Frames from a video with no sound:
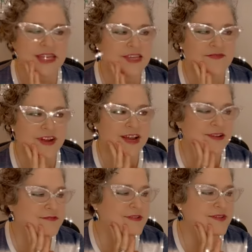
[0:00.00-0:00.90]

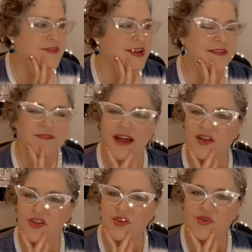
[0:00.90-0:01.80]
Divine
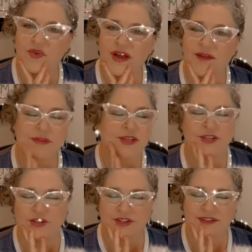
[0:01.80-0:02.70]
value. I'm not
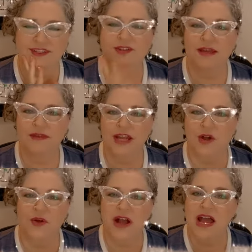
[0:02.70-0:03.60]
sure. You let me
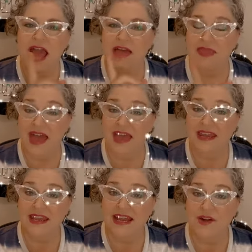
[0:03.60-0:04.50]
know. And
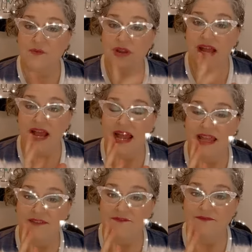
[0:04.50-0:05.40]
then when
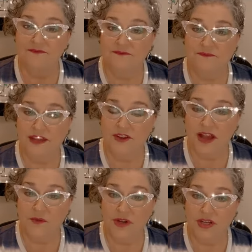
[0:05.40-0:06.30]
I figure
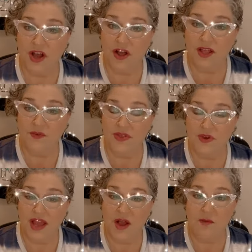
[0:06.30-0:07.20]
out what to call it with
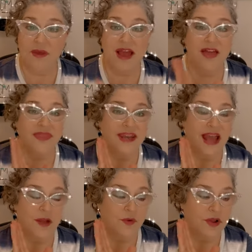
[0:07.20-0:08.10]
your help, then
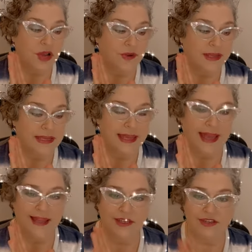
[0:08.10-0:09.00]
I will go in
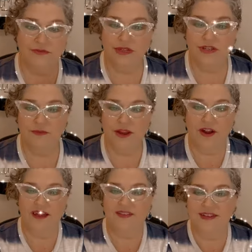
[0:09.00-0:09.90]
and redo my
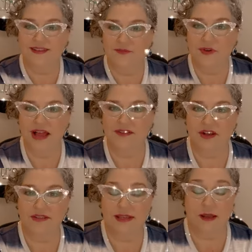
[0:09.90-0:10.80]
graphics and we'll have it
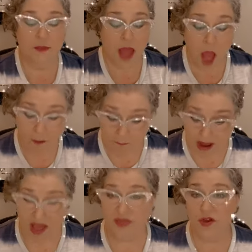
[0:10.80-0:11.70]
all set up.
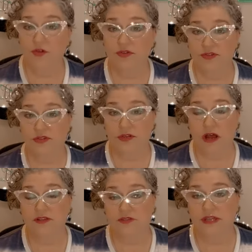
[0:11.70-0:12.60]
But those
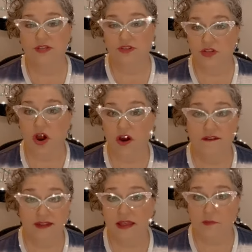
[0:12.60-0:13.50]
consultations are
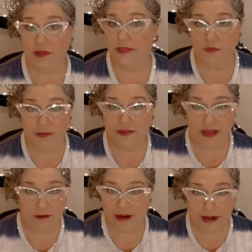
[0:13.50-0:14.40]
available on the
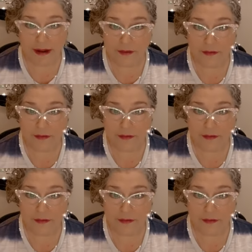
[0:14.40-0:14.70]
website right now.